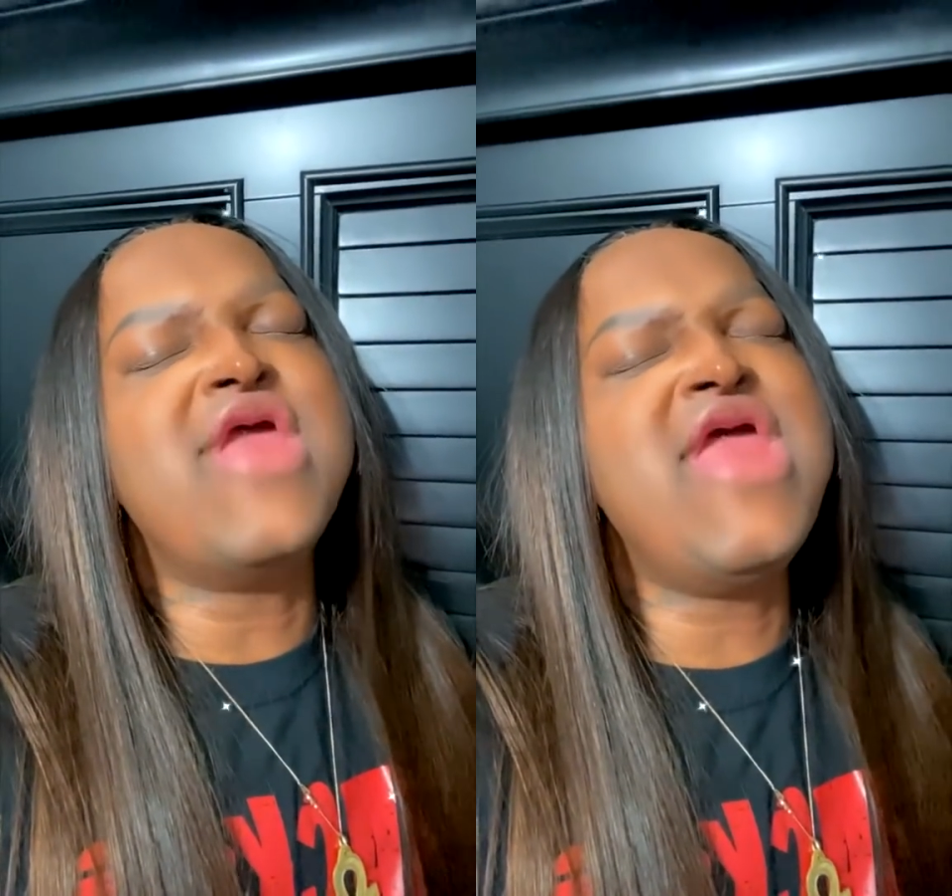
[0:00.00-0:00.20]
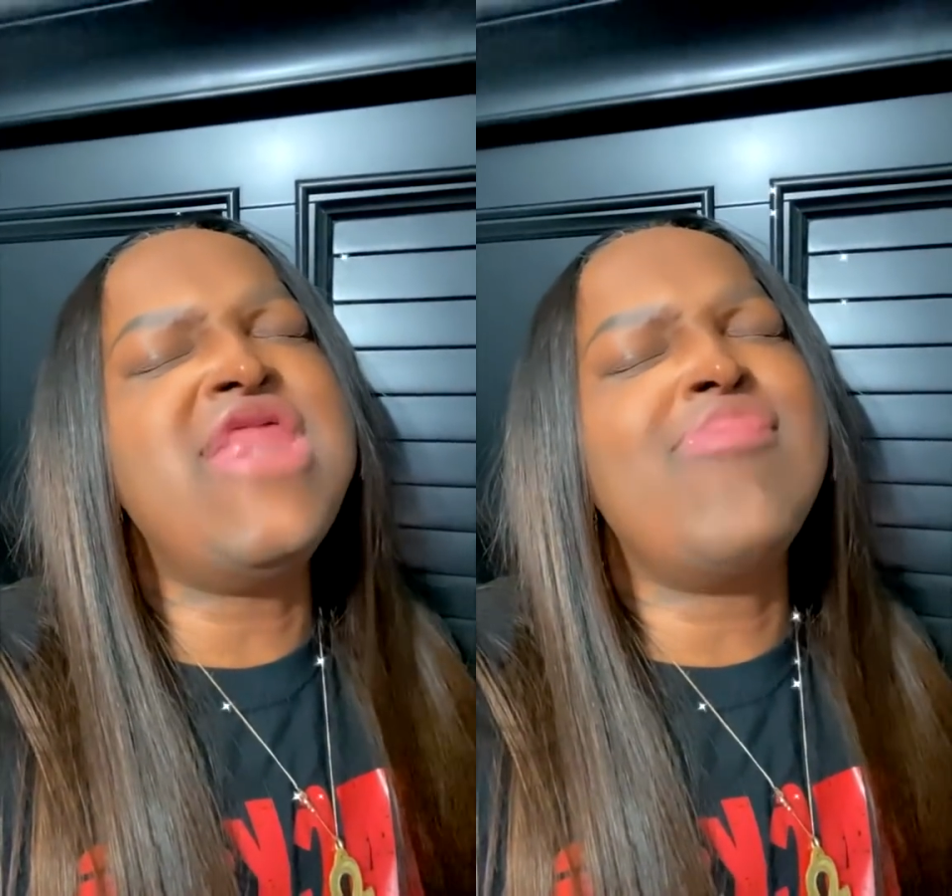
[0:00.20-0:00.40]

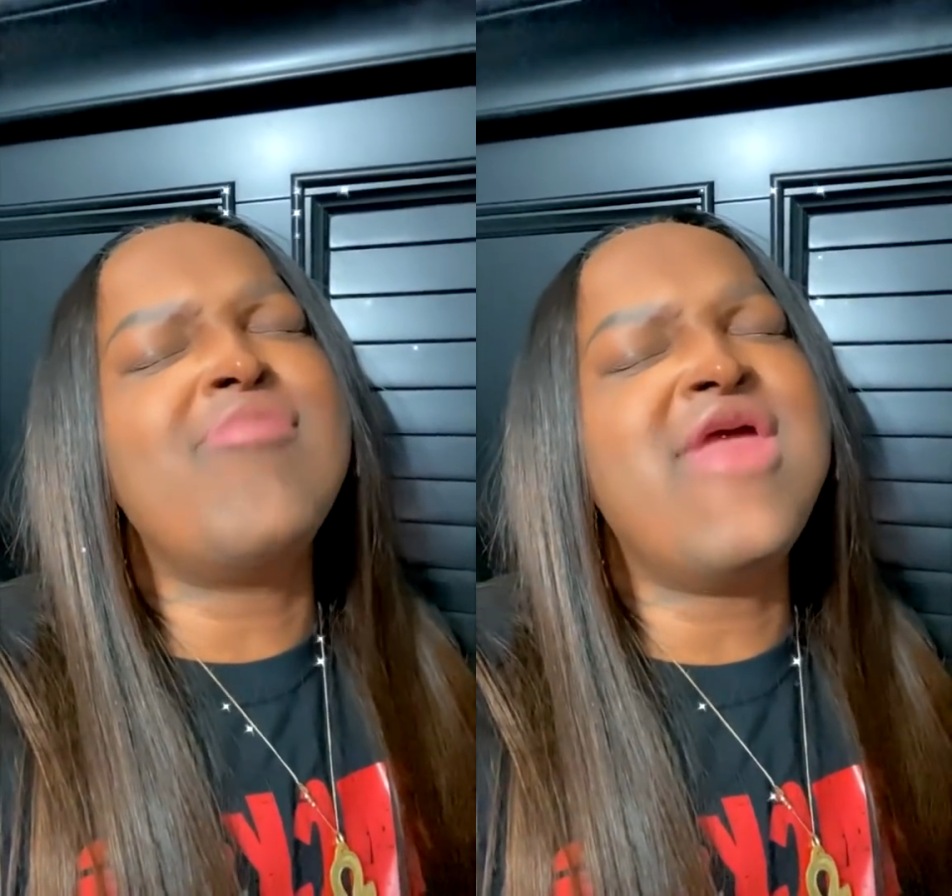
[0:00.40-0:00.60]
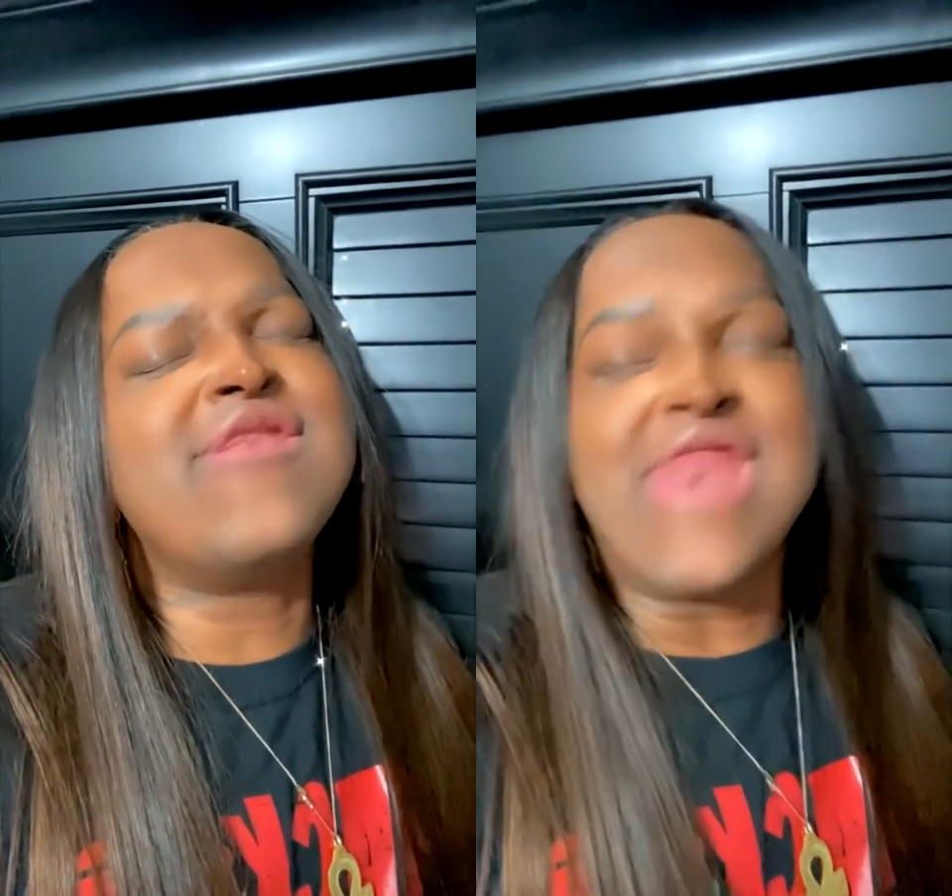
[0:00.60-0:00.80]

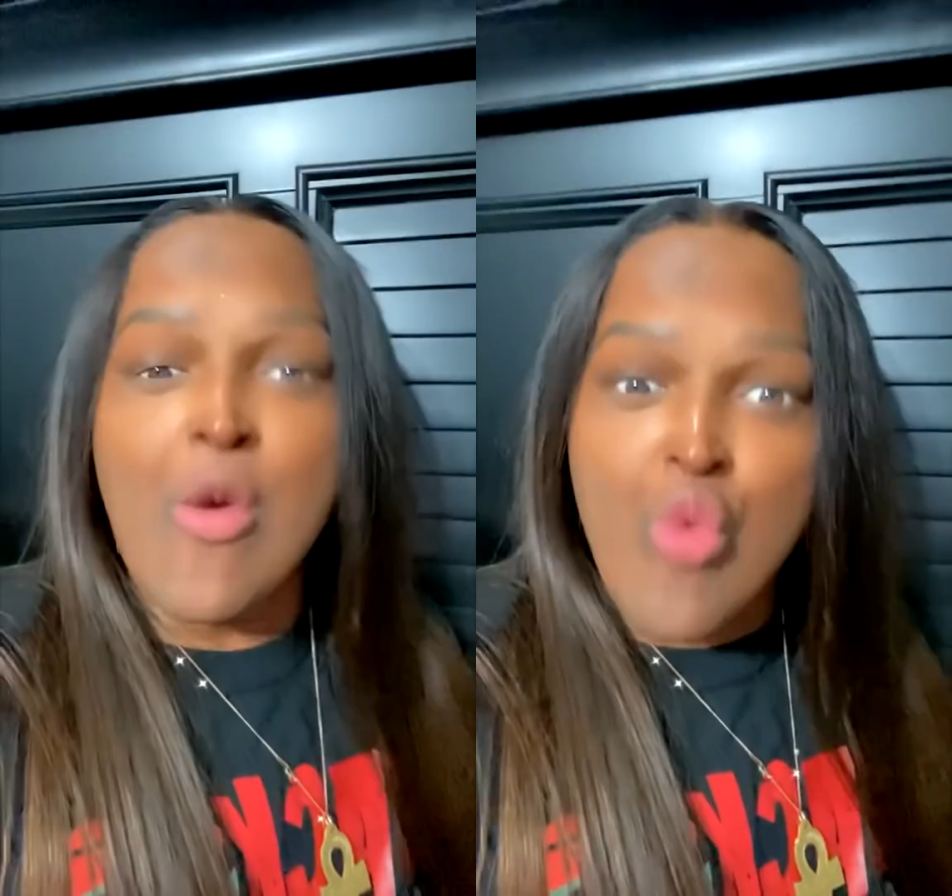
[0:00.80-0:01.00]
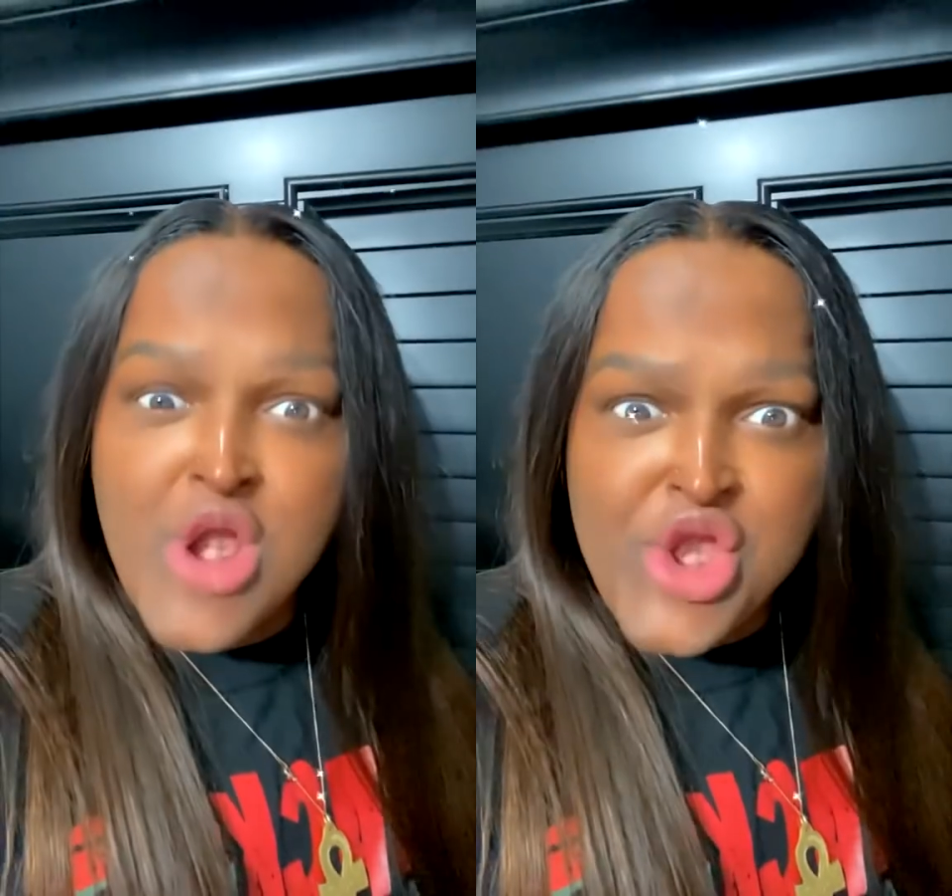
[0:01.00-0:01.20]
anything that I
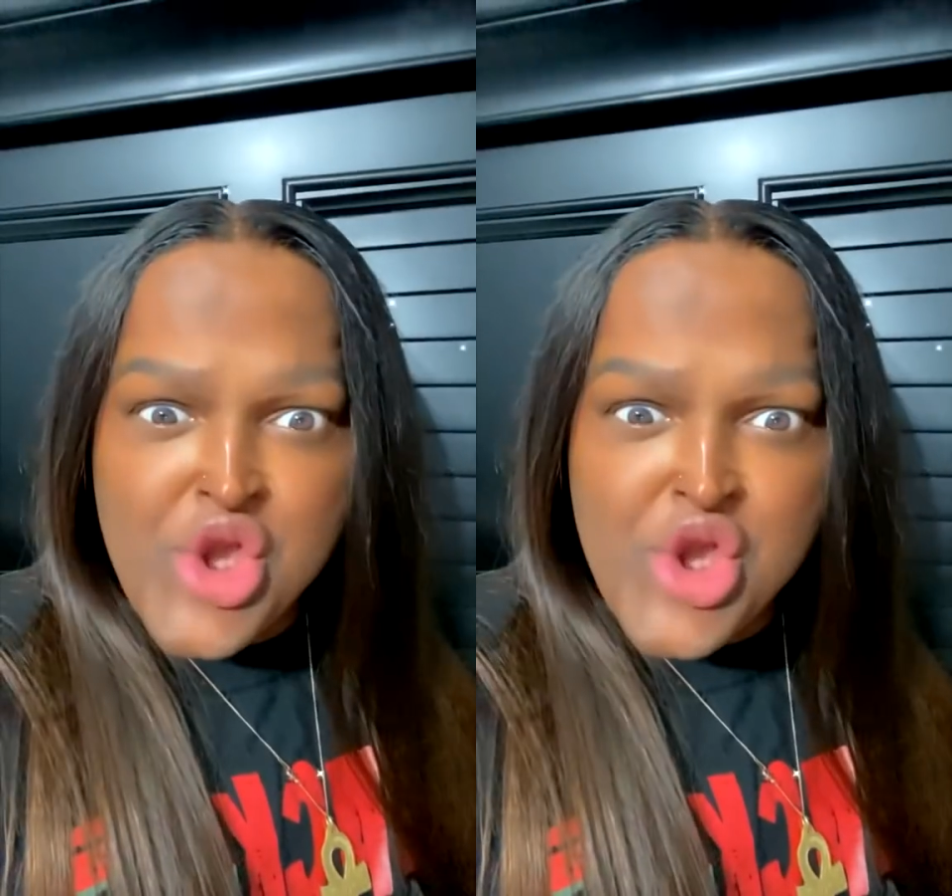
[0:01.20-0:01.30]
wanted to